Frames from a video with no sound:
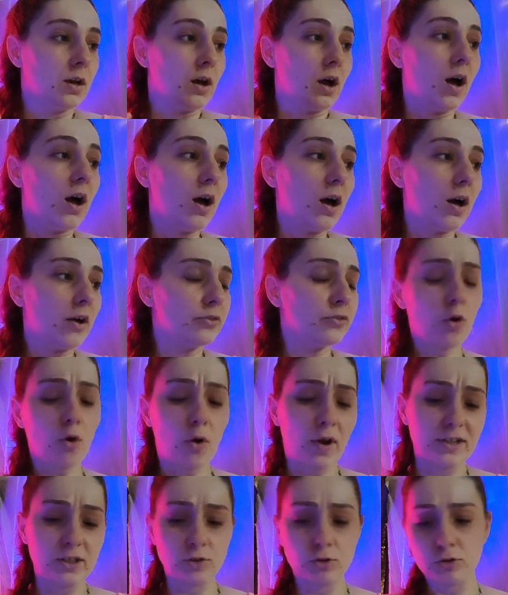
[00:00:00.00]
ah,
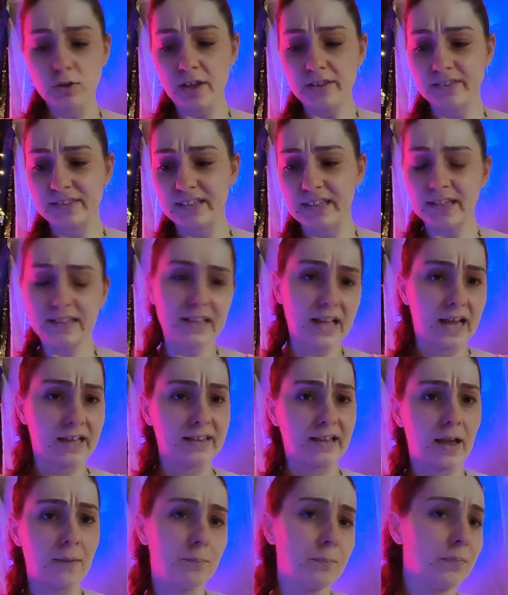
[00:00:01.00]
no, I should not think
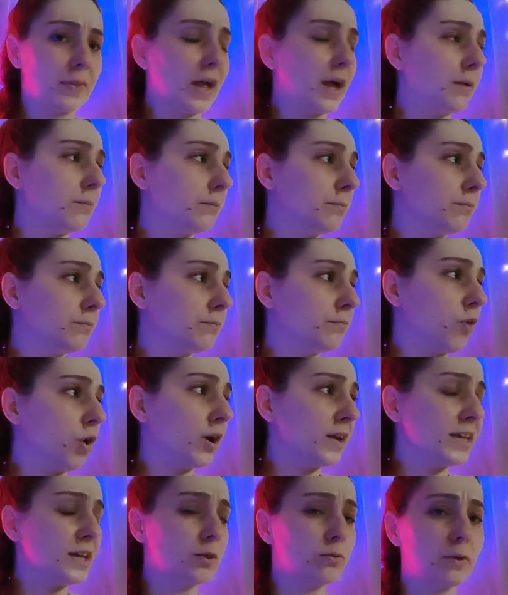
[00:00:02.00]
that. I'm
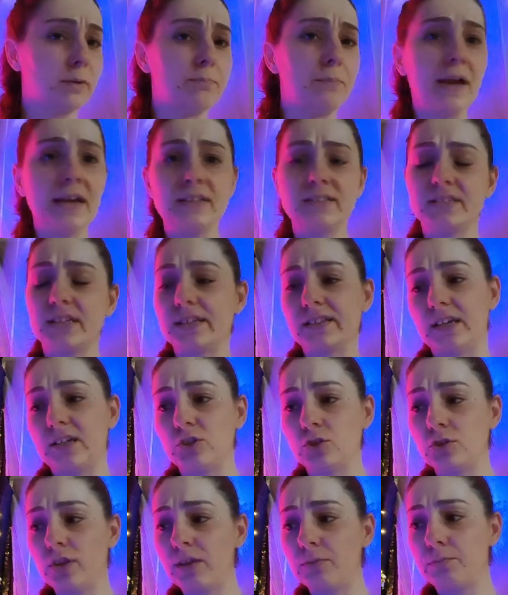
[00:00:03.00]
working on my mindset. I
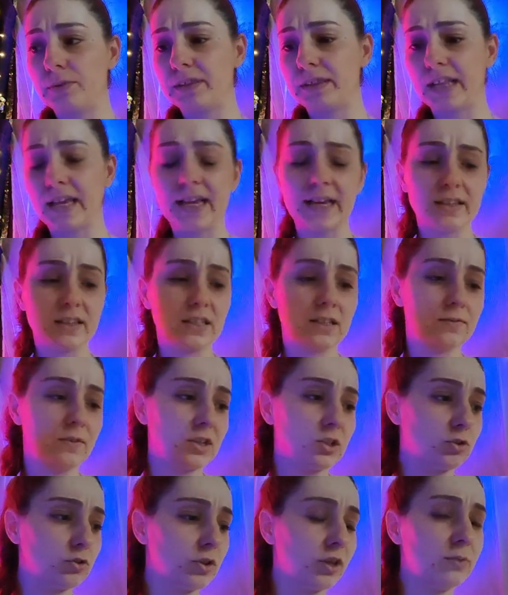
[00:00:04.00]
should not be negative.
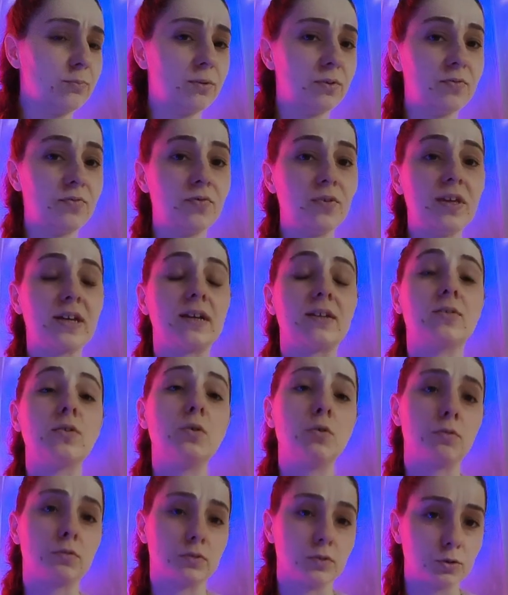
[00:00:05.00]
I should not be fear.
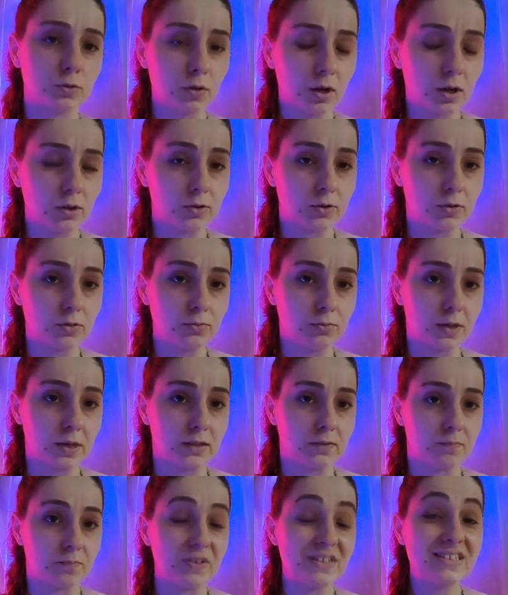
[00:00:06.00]
No, you are
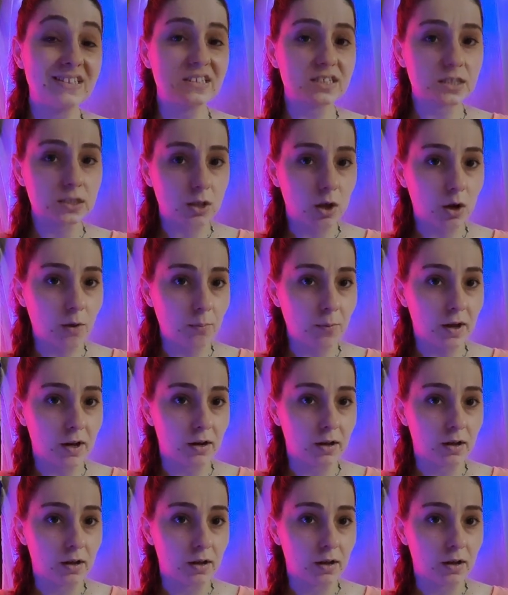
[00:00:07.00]
human. It is normal.